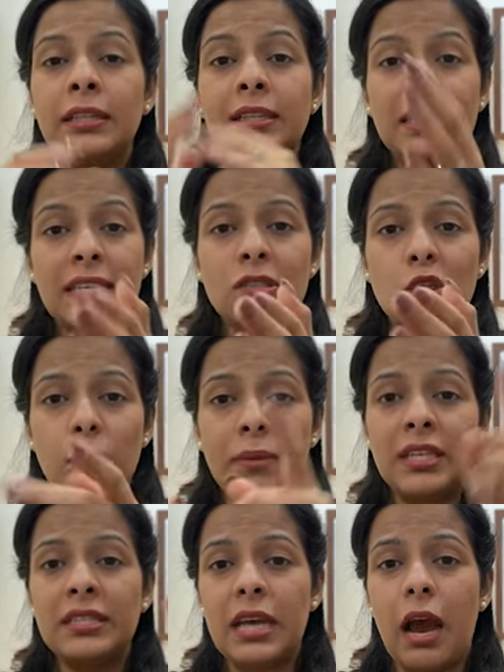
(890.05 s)
These
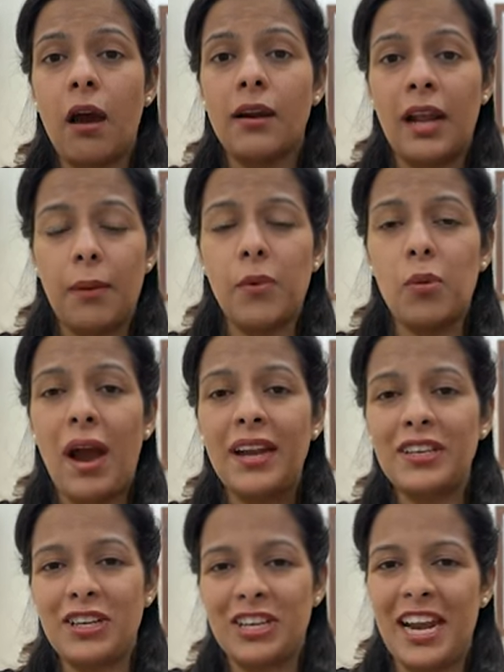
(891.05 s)
domains are: number
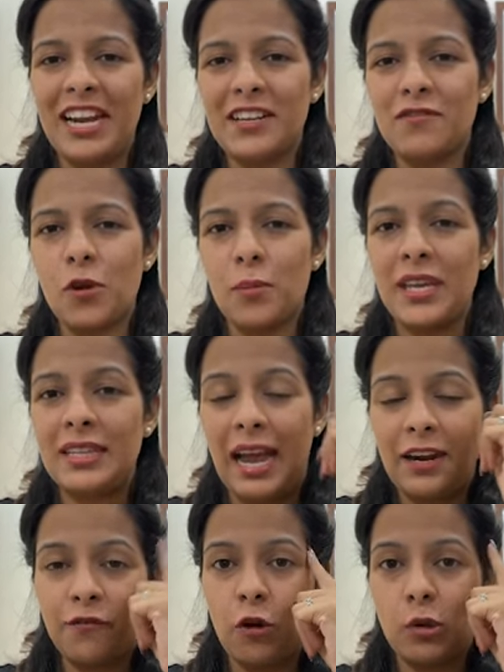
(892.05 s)
1, cognitive domain,
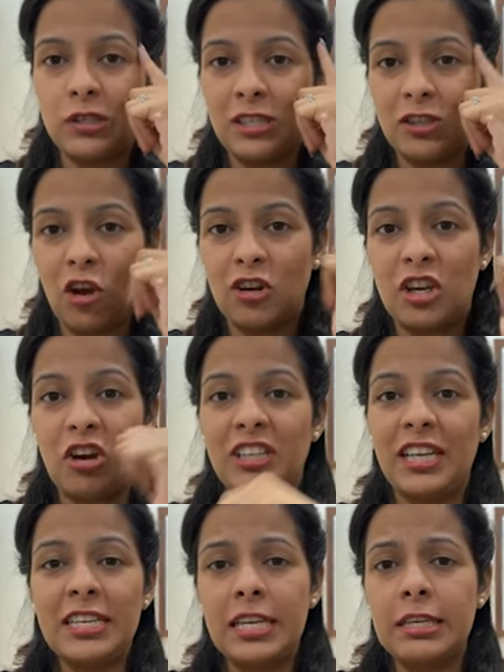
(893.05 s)
that focuses on your
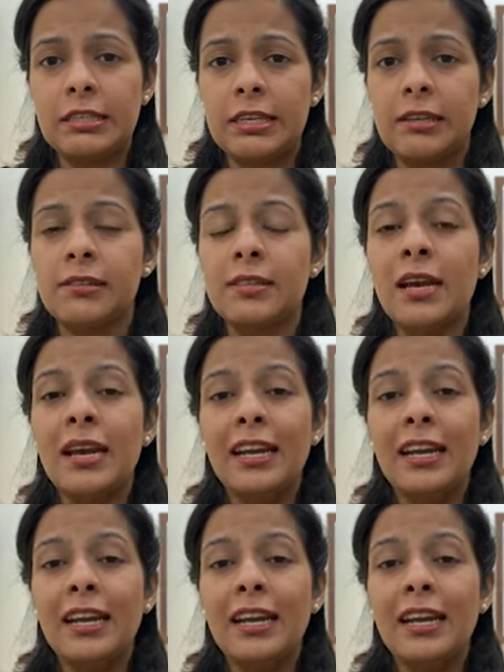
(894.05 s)
thinking skills.